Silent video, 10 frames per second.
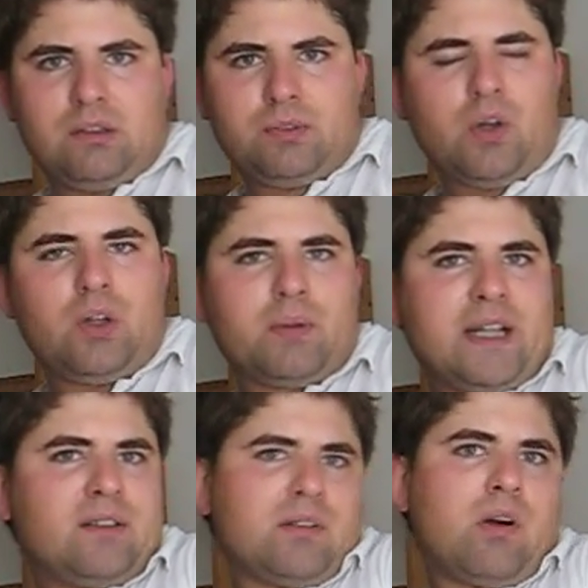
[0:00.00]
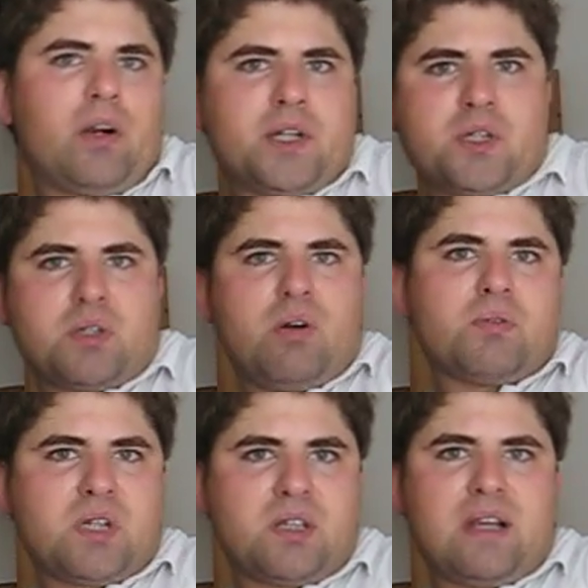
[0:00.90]
follow that the car just
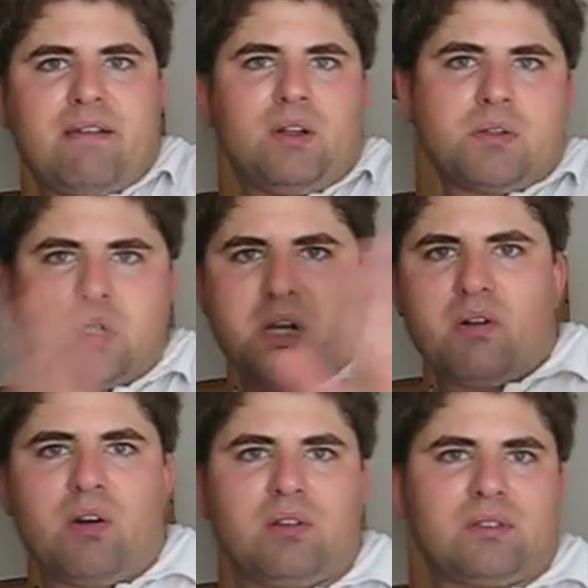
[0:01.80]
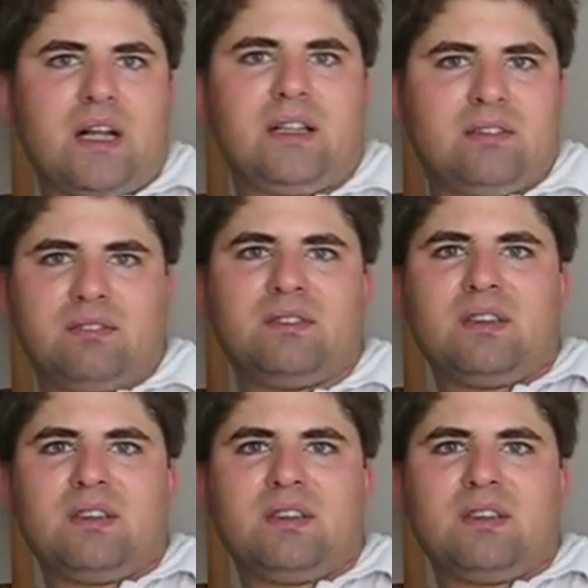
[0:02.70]
goes at level 0 and